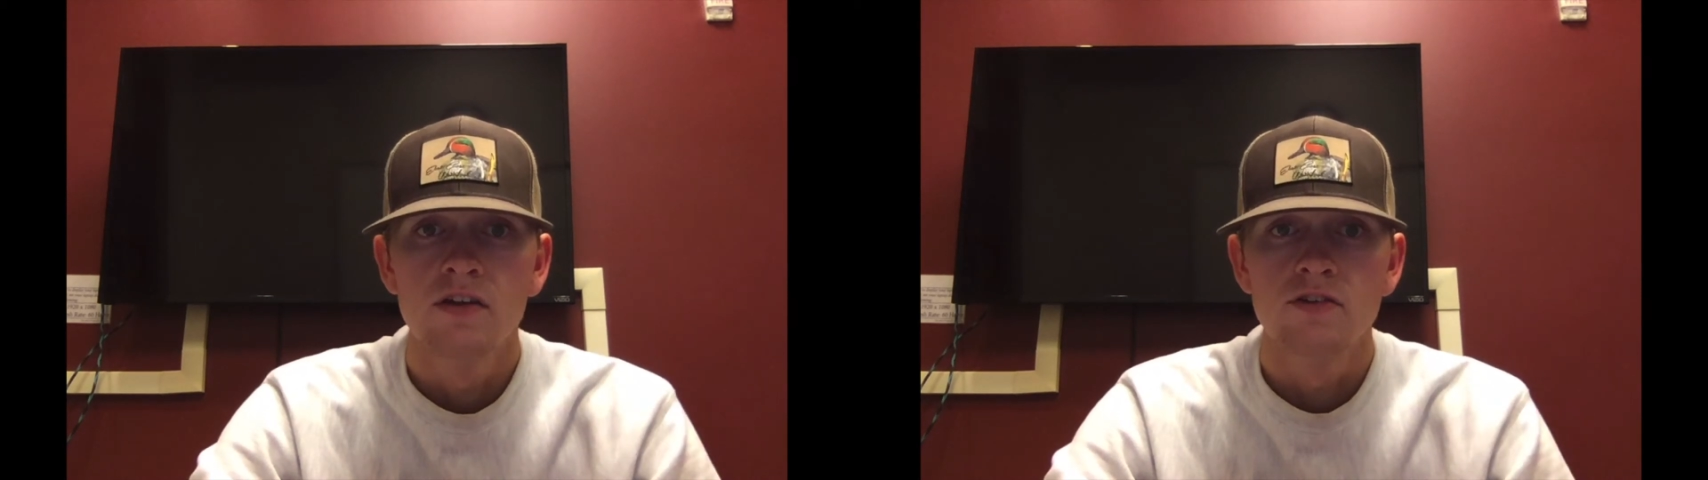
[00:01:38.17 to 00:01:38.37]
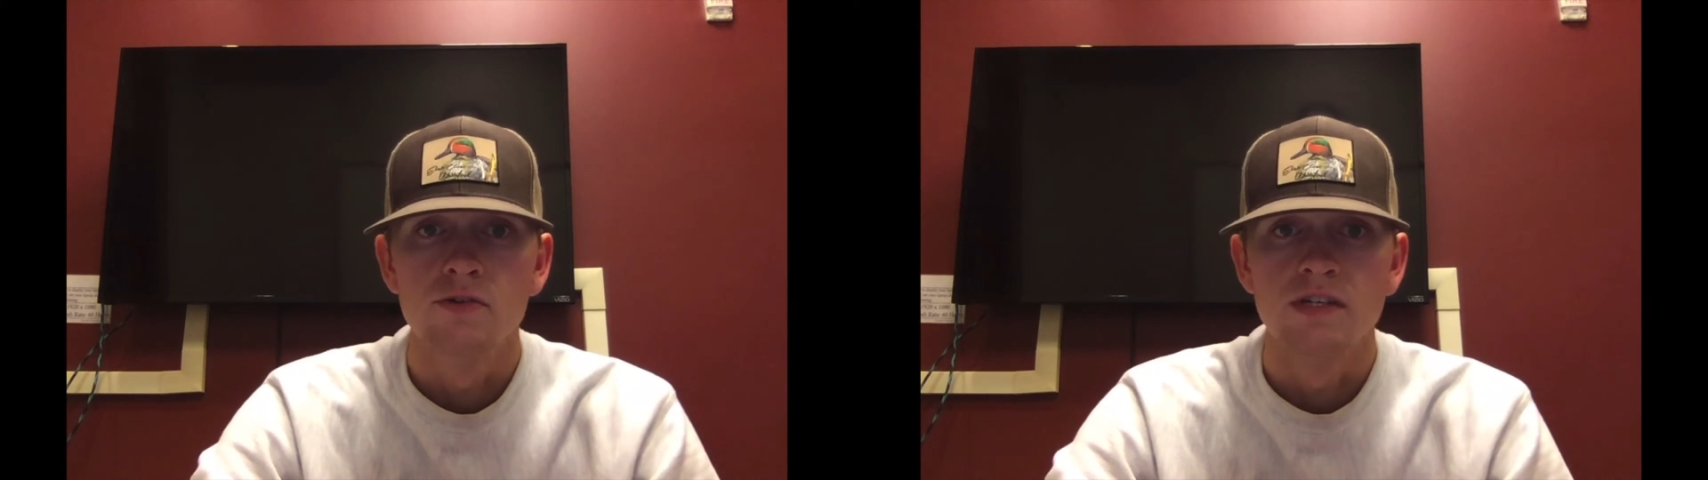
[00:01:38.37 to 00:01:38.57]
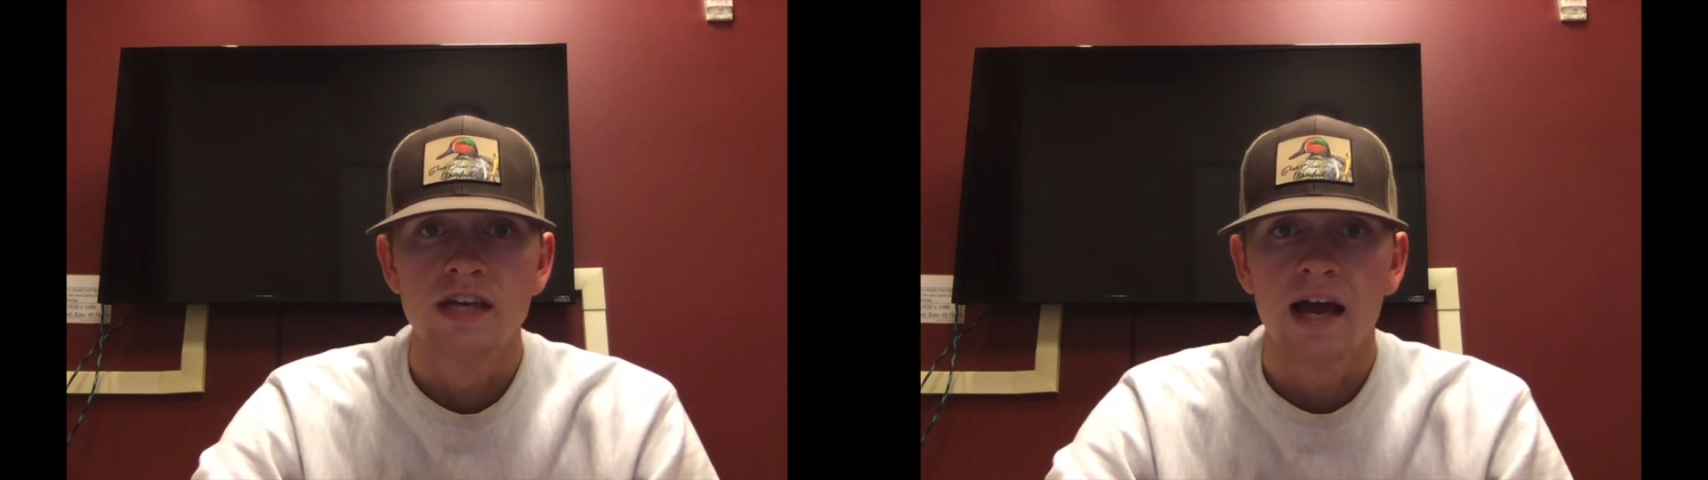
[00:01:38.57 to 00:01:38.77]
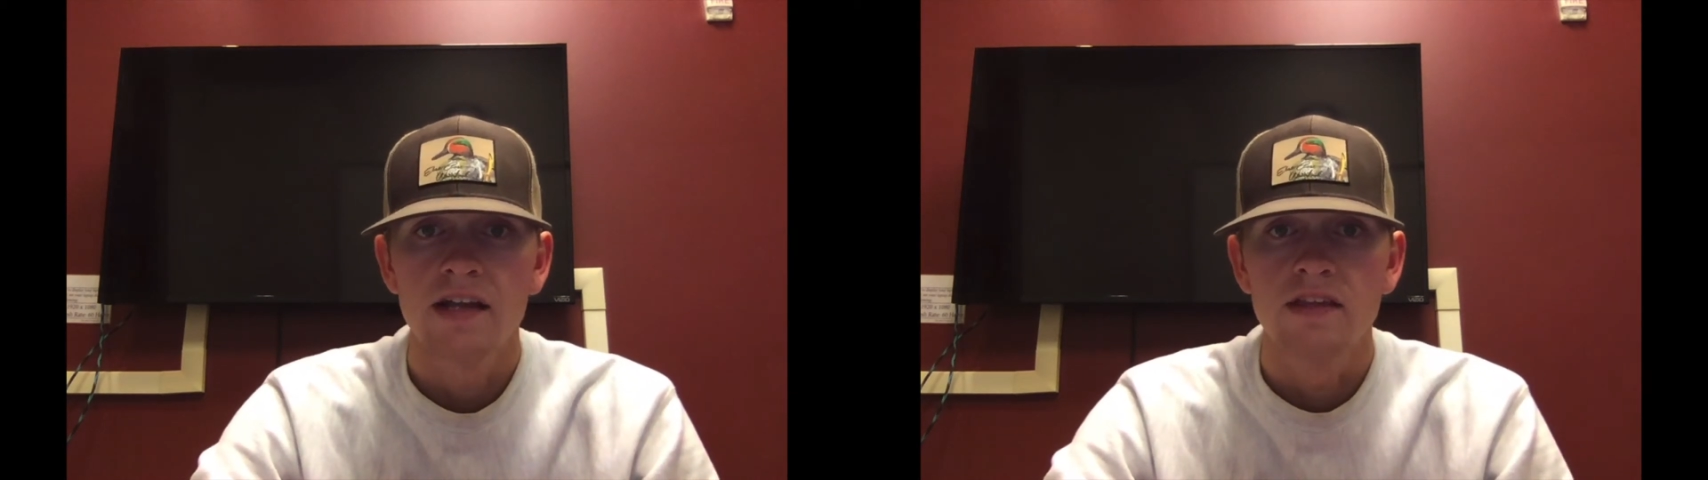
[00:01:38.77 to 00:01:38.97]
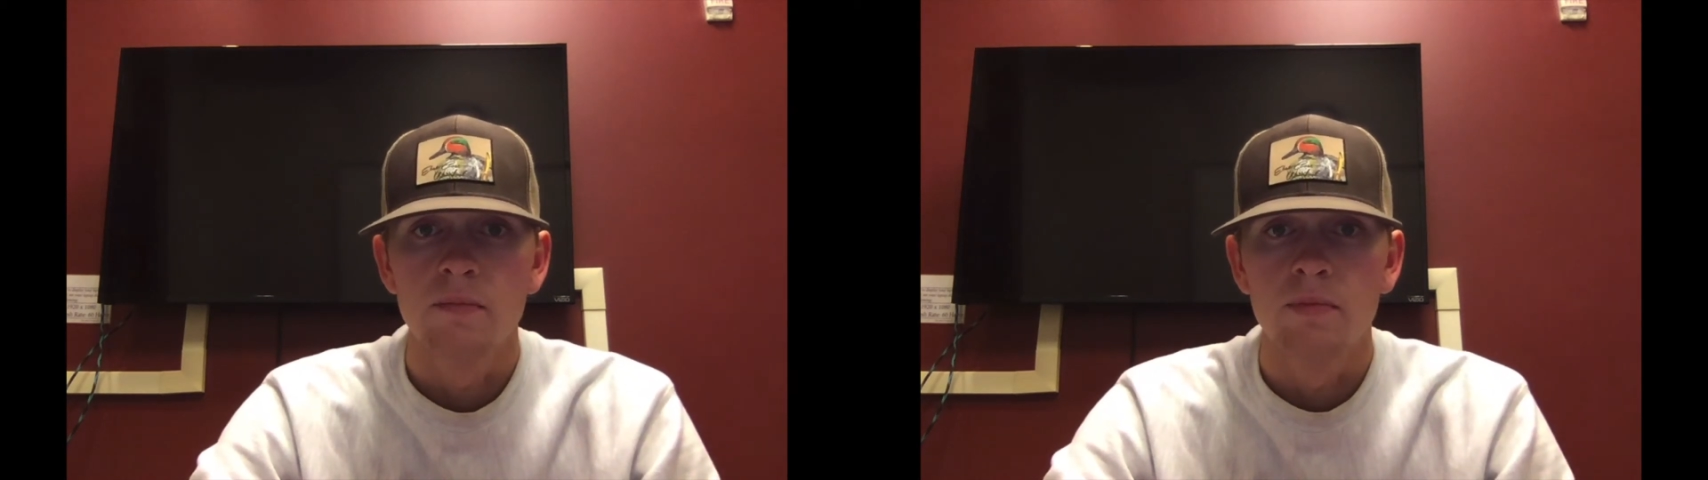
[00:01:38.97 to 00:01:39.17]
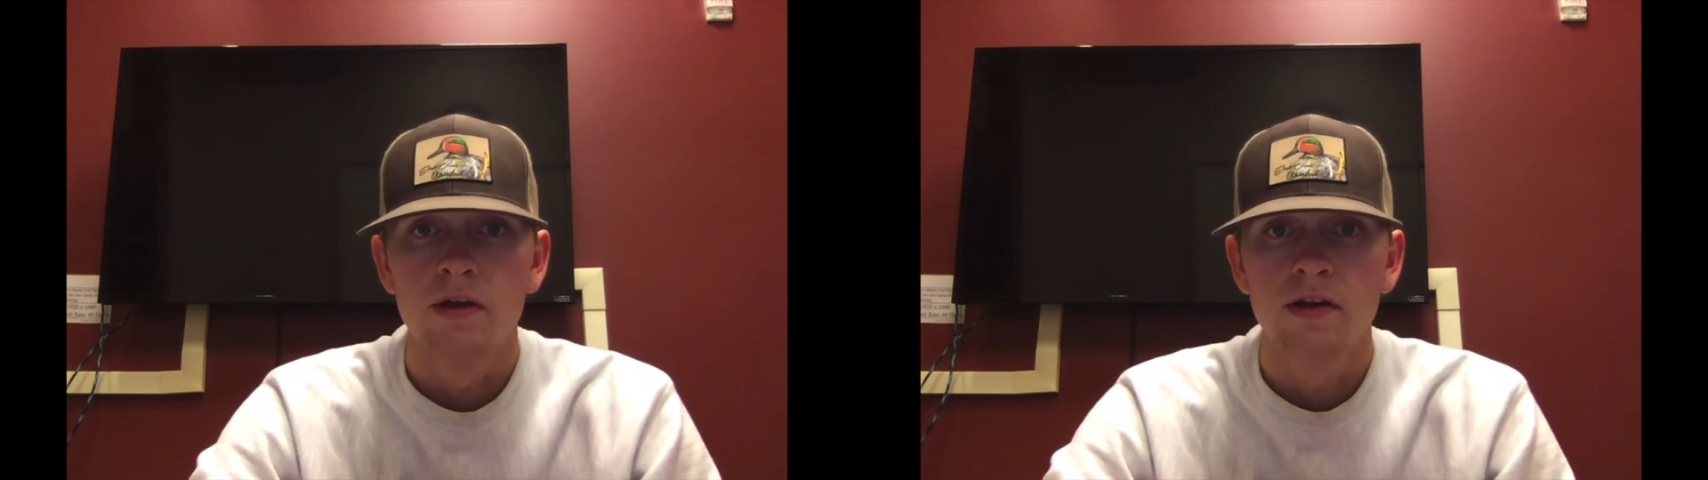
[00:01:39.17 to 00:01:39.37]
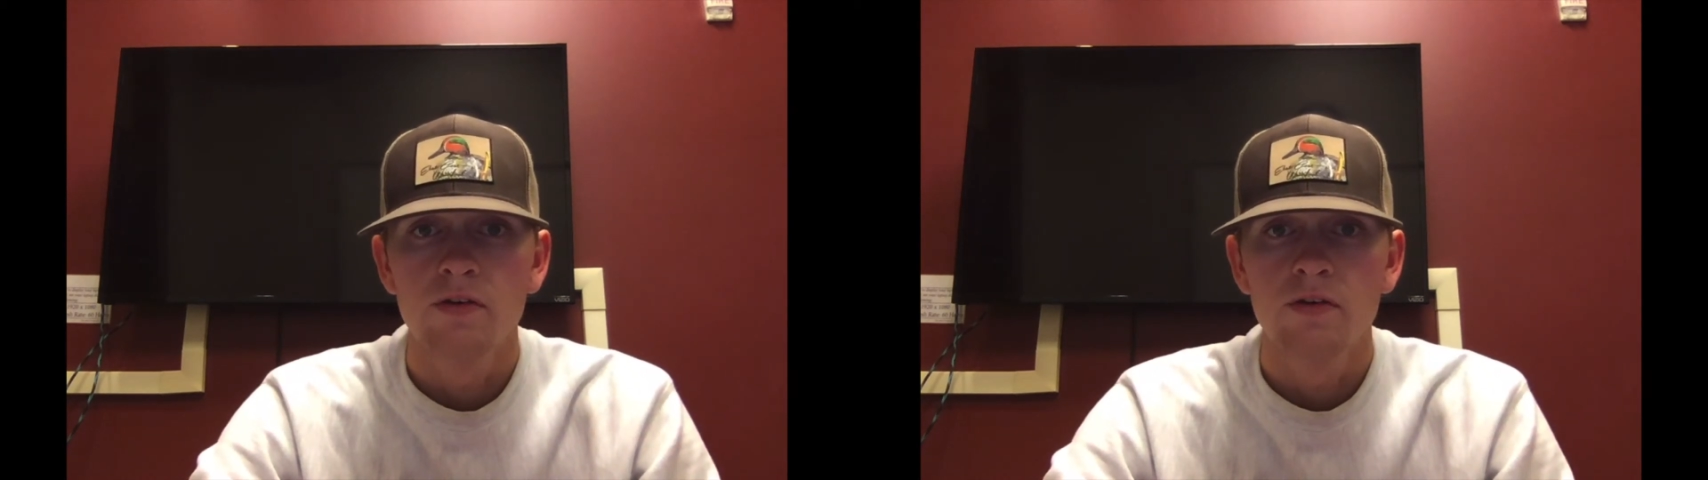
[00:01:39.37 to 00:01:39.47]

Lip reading: to attack the imperial